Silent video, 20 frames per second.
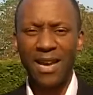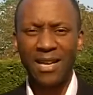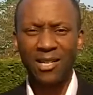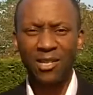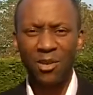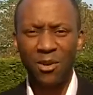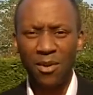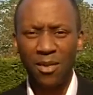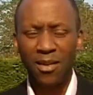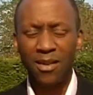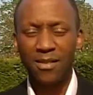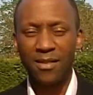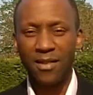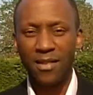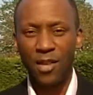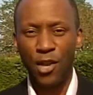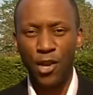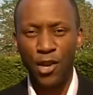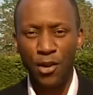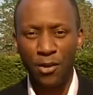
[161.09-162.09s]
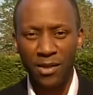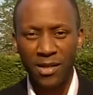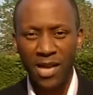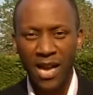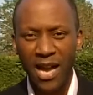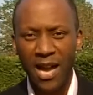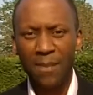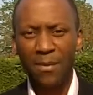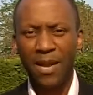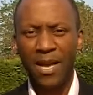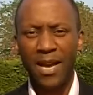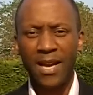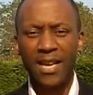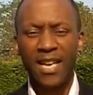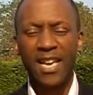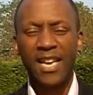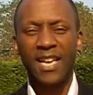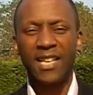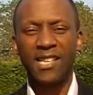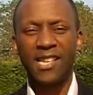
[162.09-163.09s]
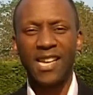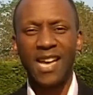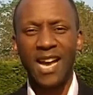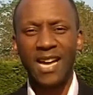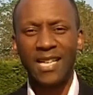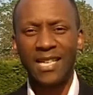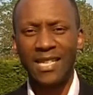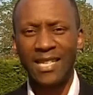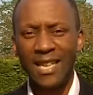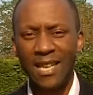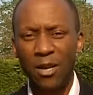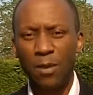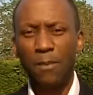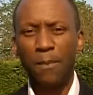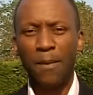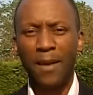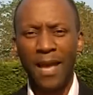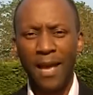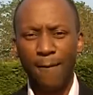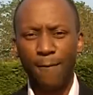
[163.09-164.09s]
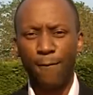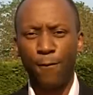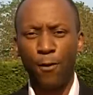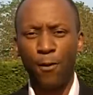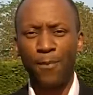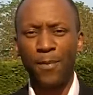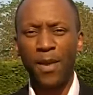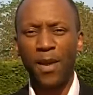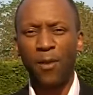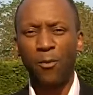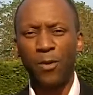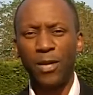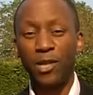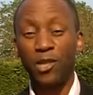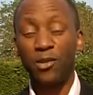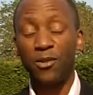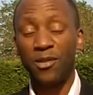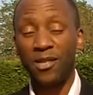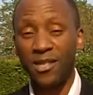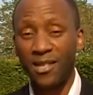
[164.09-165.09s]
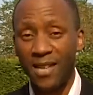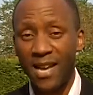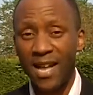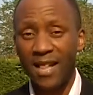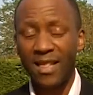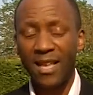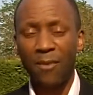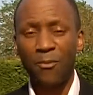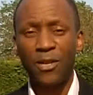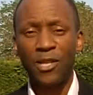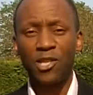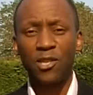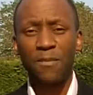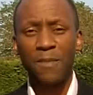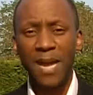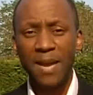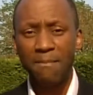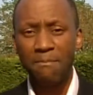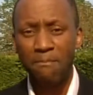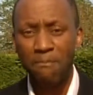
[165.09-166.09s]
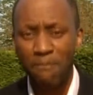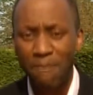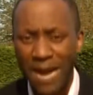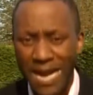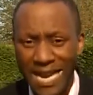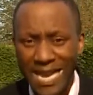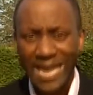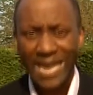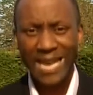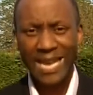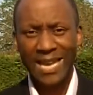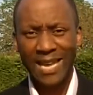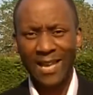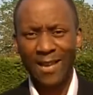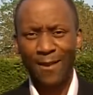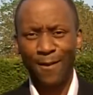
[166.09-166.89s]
I do think that the new timeline is an ideal platform in which to sell, in which to make money